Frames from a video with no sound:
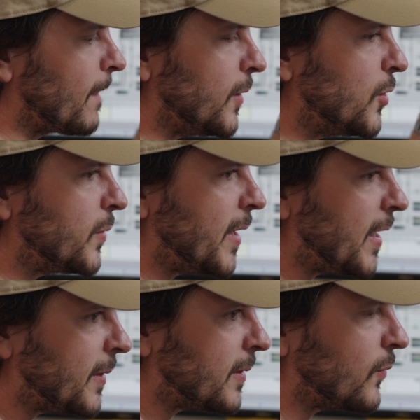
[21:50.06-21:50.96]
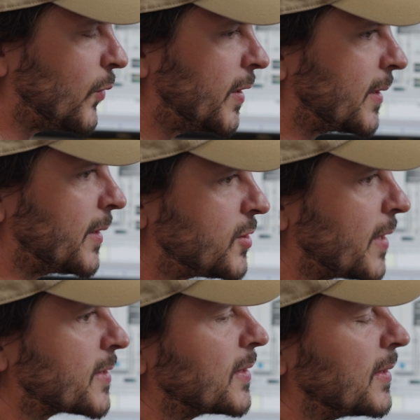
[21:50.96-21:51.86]
you name it, we can
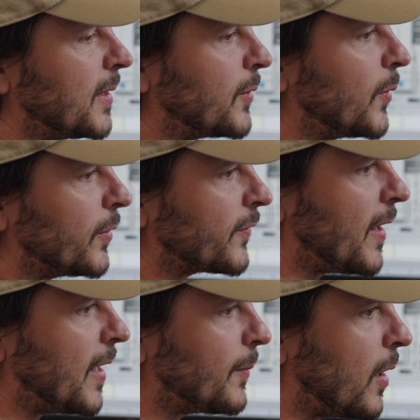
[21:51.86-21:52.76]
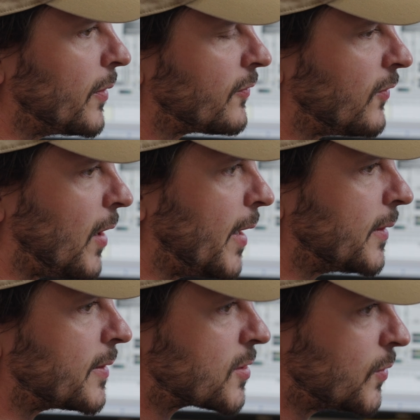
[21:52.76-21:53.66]
adjust it in real time on the fly
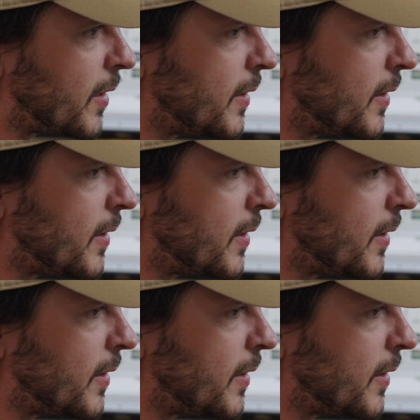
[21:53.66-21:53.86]
to suit our